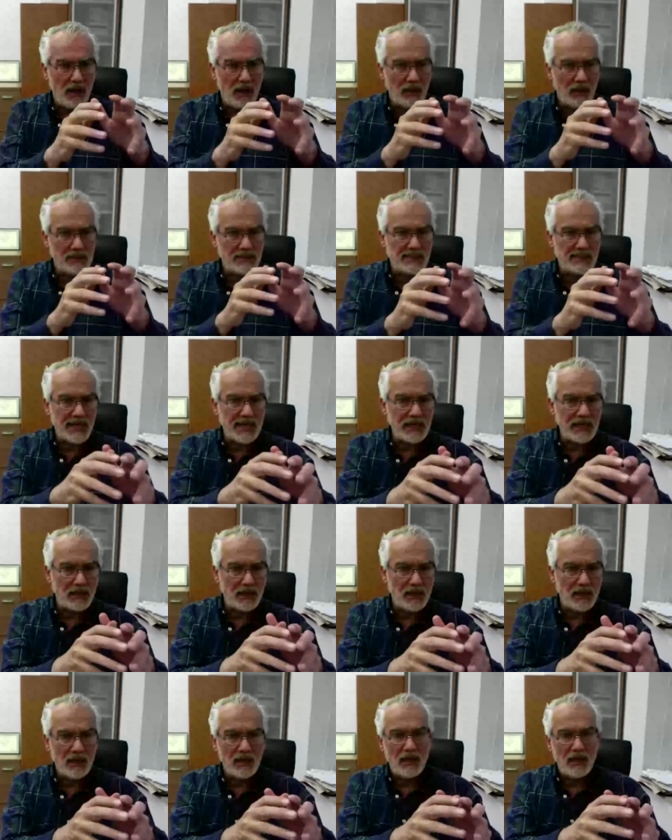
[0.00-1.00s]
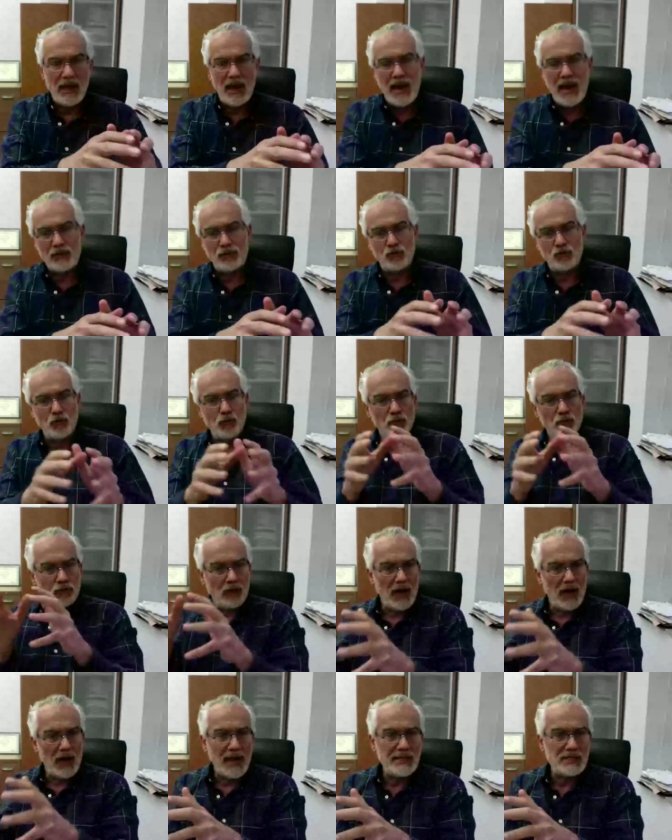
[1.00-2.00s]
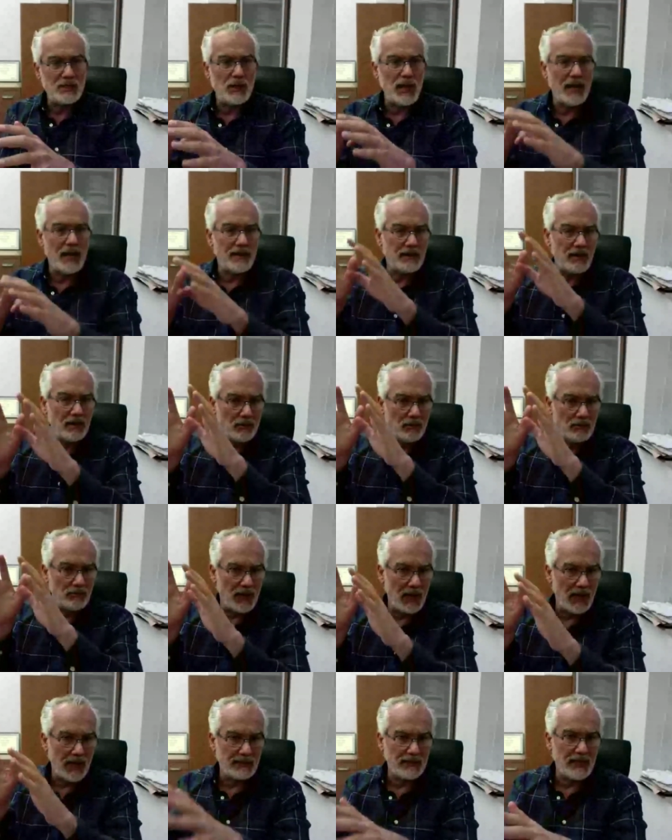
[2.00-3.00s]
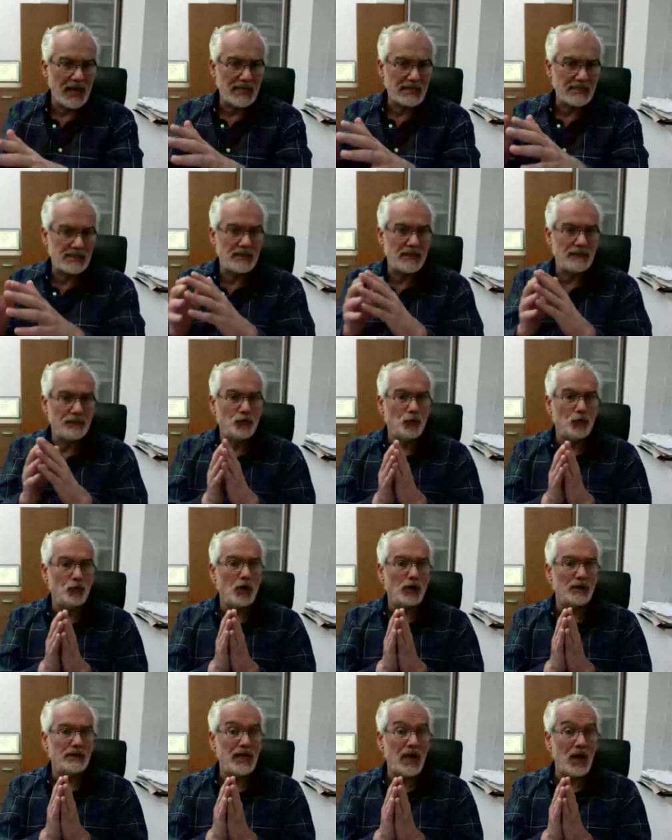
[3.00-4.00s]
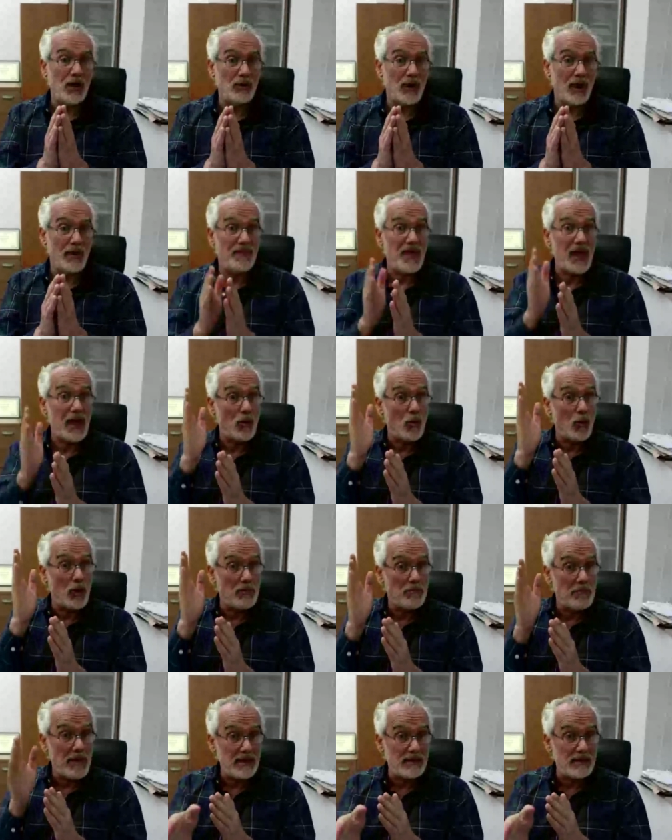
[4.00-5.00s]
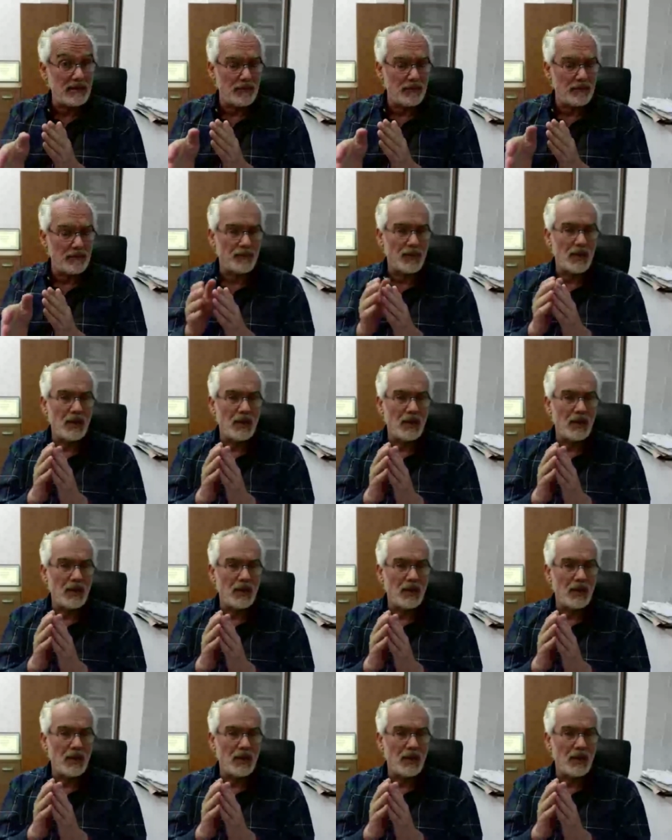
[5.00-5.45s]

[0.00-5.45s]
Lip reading: sick and to isolate them and ask them to lock down, and they will make them